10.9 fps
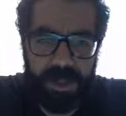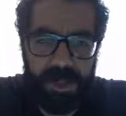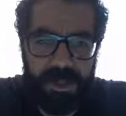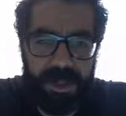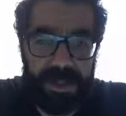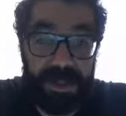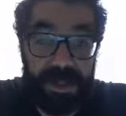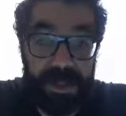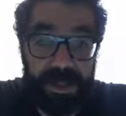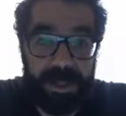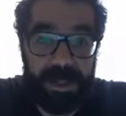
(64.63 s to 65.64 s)
maybe
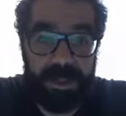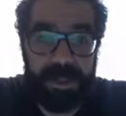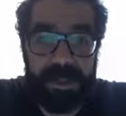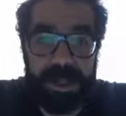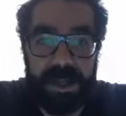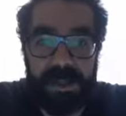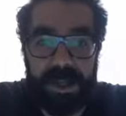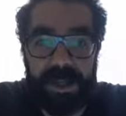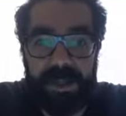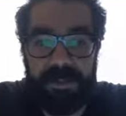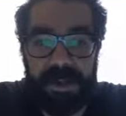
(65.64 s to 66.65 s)
13, and then it turns out that
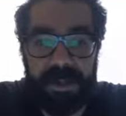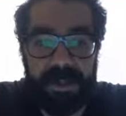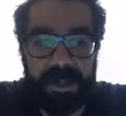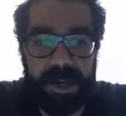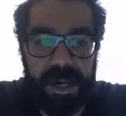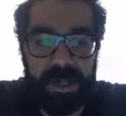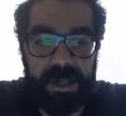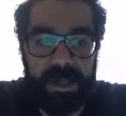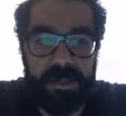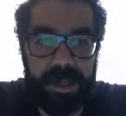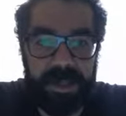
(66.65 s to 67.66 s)
all of our numbers are hacked
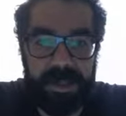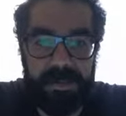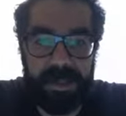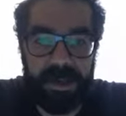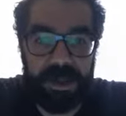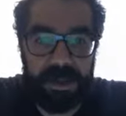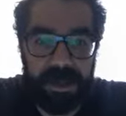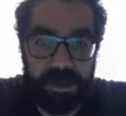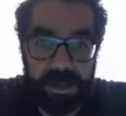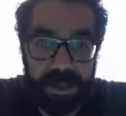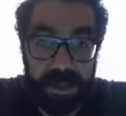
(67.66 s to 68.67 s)
anyways. If you're an
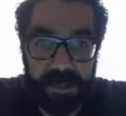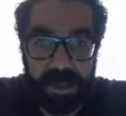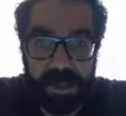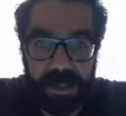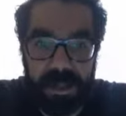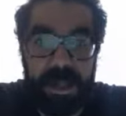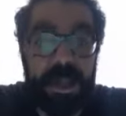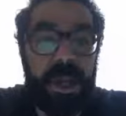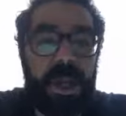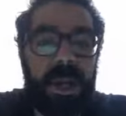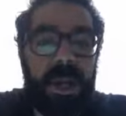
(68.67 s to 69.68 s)
adult in America,
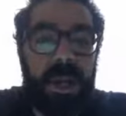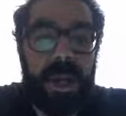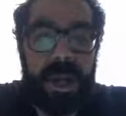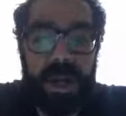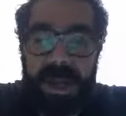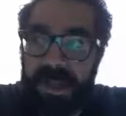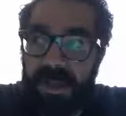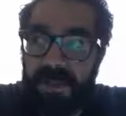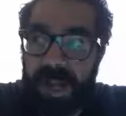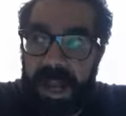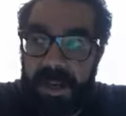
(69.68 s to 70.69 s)
I think
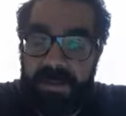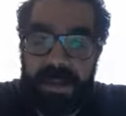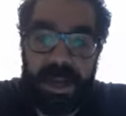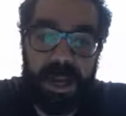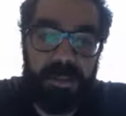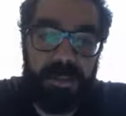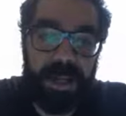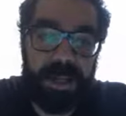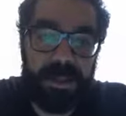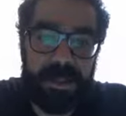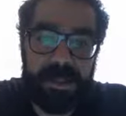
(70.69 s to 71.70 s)
over half were
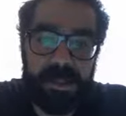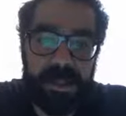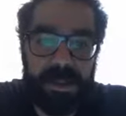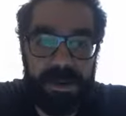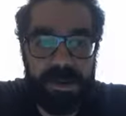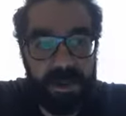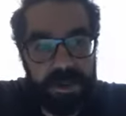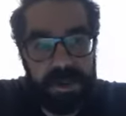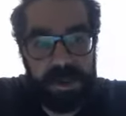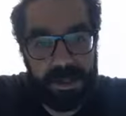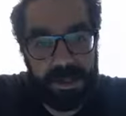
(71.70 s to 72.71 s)
compromised, so
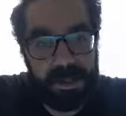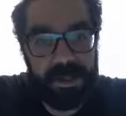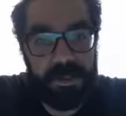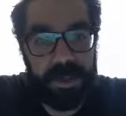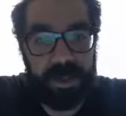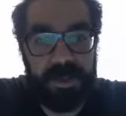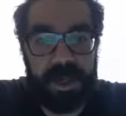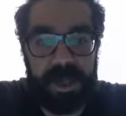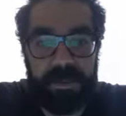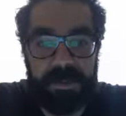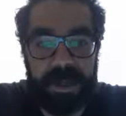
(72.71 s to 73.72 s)
your social's probably been
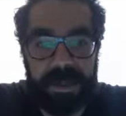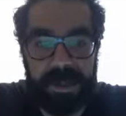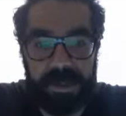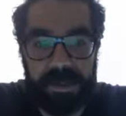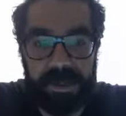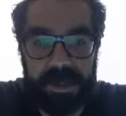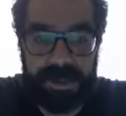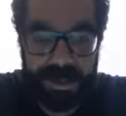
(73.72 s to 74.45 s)
compromised too. So